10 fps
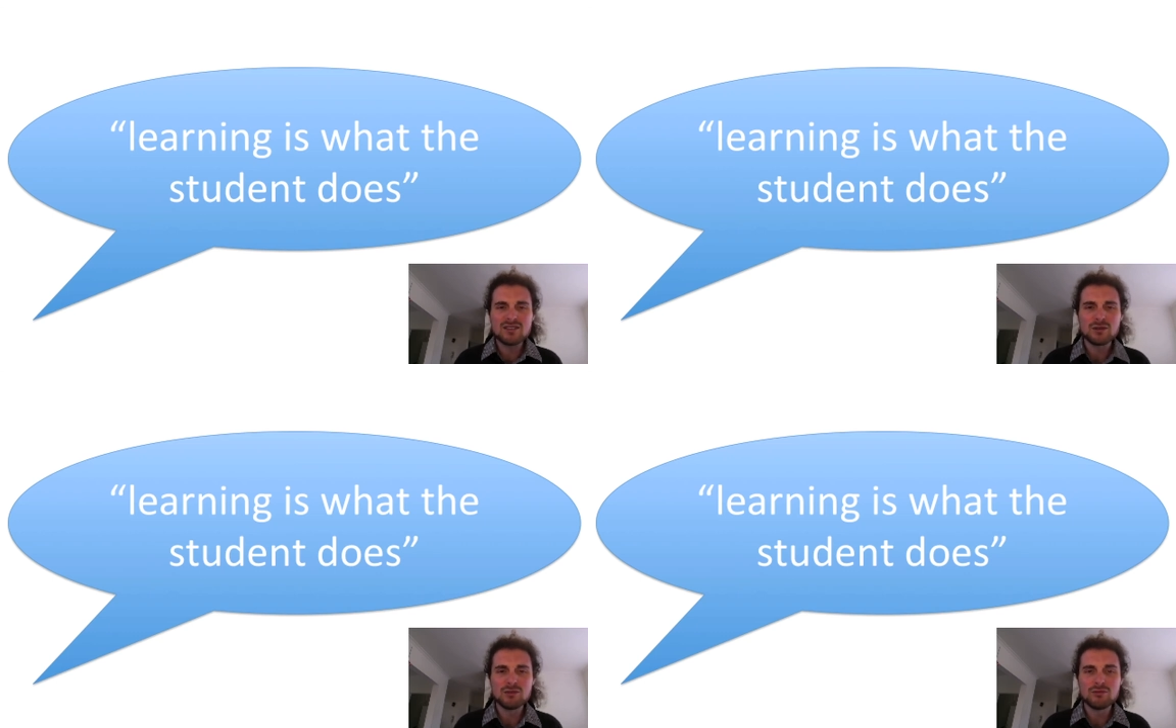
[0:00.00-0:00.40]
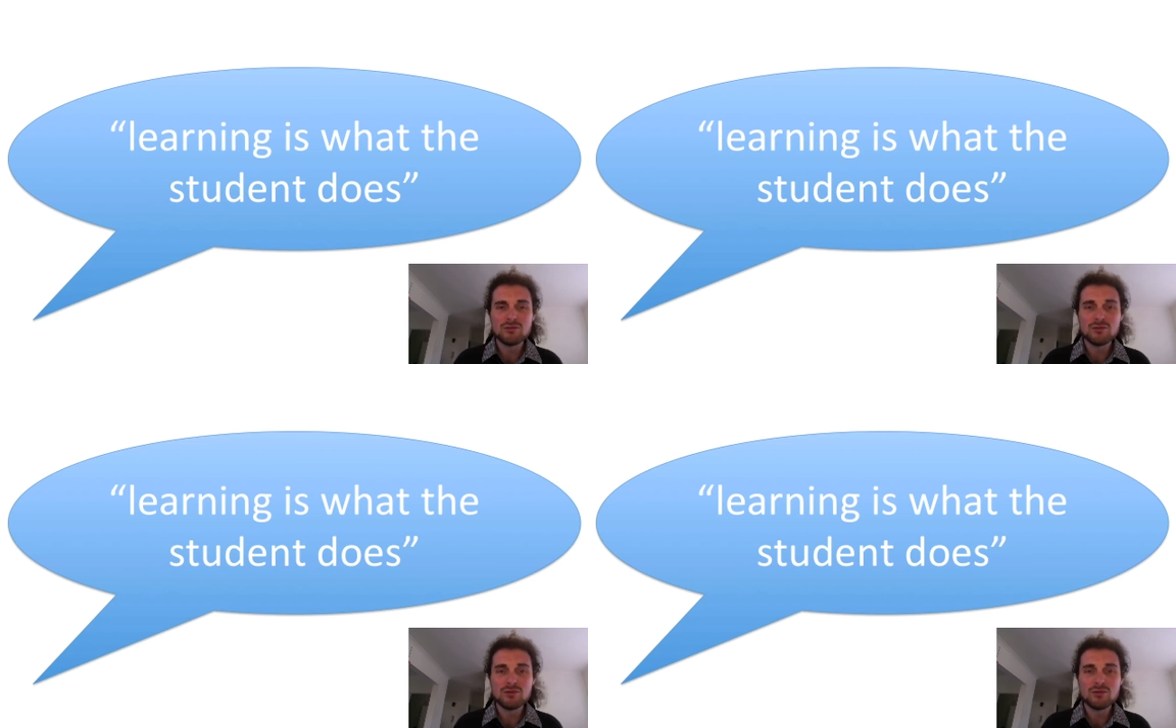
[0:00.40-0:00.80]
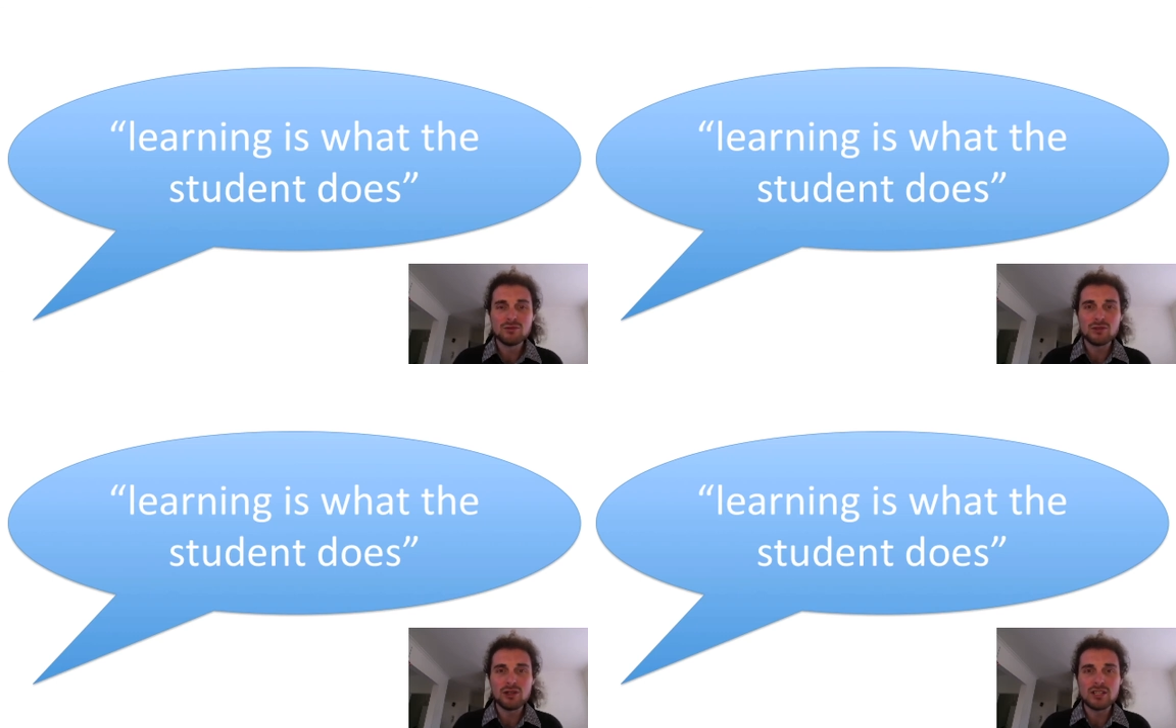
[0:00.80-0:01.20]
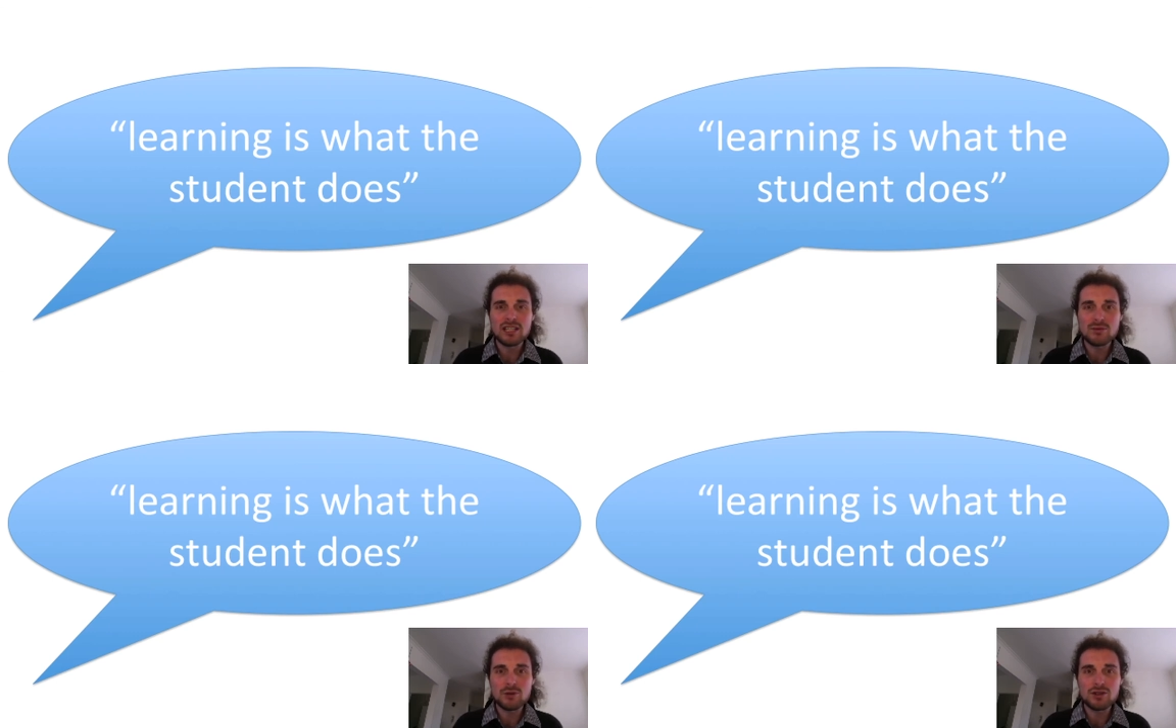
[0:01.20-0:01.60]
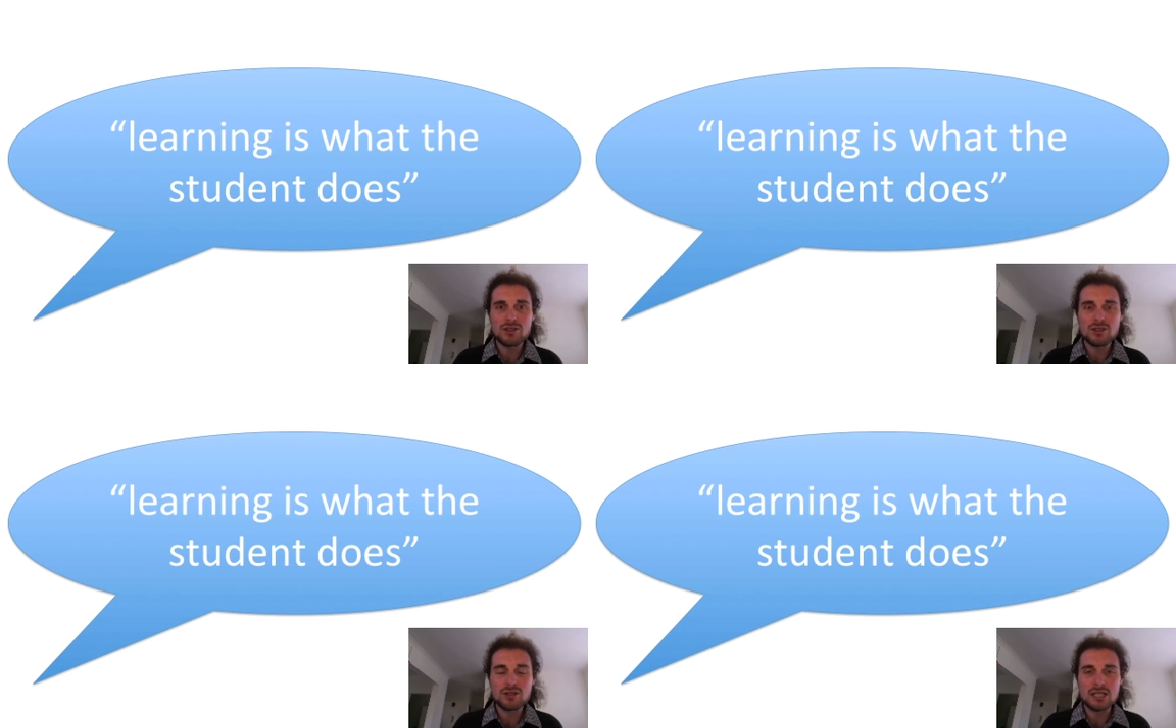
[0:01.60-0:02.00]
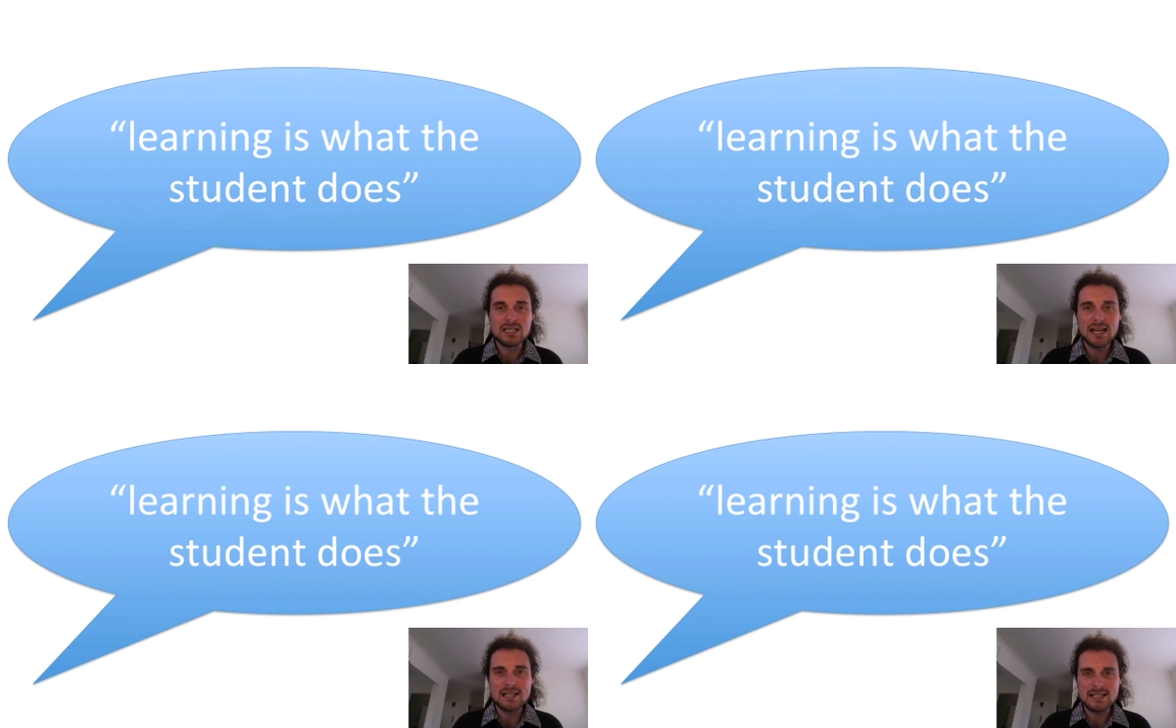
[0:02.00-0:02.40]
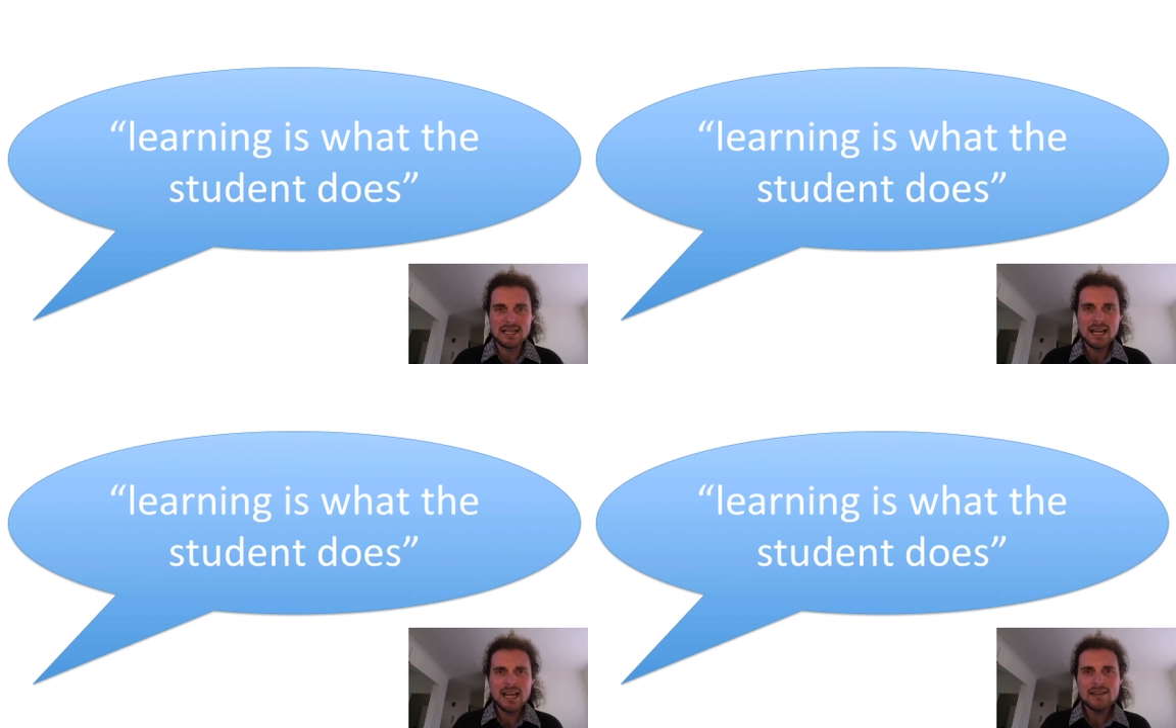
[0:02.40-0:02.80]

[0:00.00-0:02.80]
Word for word: to learning is what the student does.